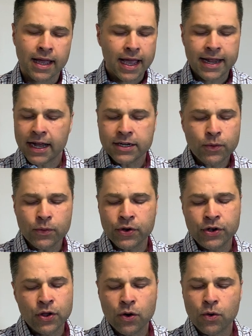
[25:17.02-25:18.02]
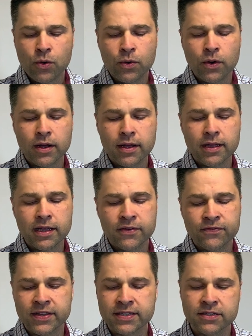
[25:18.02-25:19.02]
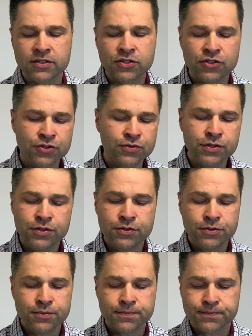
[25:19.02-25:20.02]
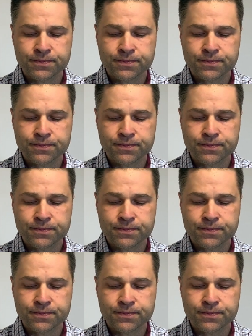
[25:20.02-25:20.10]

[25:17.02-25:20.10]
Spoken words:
And I don't know if this is true,